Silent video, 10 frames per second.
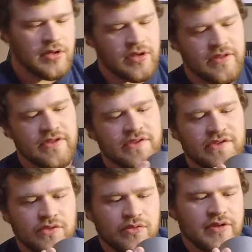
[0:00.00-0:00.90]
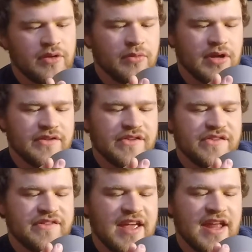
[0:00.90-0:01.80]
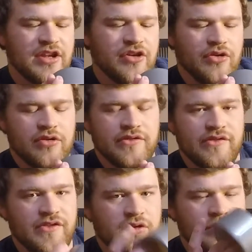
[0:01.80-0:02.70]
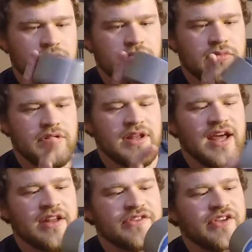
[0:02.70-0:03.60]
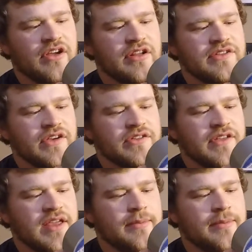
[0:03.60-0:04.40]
This is only This is 10 yards, so not a ton of duct tape.